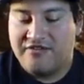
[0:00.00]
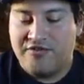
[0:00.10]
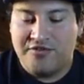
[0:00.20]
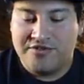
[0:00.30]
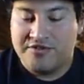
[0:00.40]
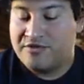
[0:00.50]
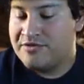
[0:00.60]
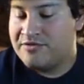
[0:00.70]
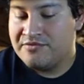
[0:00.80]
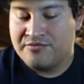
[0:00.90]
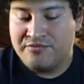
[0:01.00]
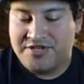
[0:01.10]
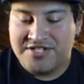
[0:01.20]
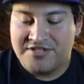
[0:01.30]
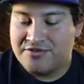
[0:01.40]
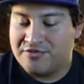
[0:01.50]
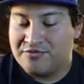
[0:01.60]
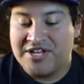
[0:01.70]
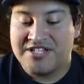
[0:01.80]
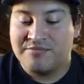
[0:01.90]
Floatzel. Rusted
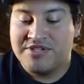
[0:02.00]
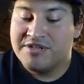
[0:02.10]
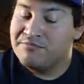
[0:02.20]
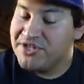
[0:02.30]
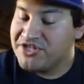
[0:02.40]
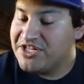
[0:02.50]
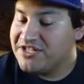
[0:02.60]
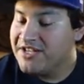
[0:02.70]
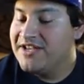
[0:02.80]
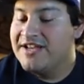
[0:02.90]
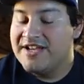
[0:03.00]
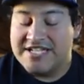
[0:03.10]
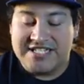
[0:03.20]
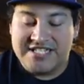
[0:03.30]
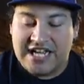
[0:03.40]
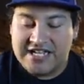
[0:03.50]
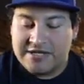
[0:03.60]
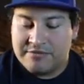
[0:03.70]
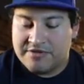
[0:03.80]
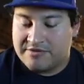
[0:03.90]
Sword. We got something good. Butt Cheeks.
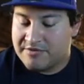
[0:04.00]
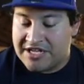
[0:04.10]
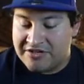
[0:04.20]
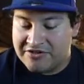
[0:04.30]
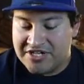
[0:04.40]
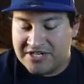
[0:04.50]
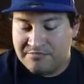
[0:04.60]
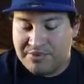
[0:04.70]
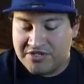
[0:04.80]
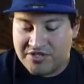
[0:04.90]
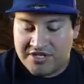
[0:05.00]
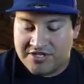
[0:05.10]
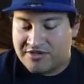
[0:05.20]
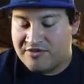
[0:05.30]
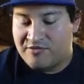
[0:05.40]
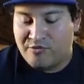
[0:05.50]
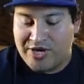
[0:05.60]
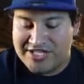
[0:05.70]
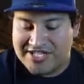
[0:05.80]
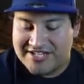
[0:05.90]
Psychic Energy and Butt Cheeks.
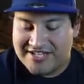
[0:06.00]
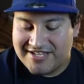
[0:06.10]
What?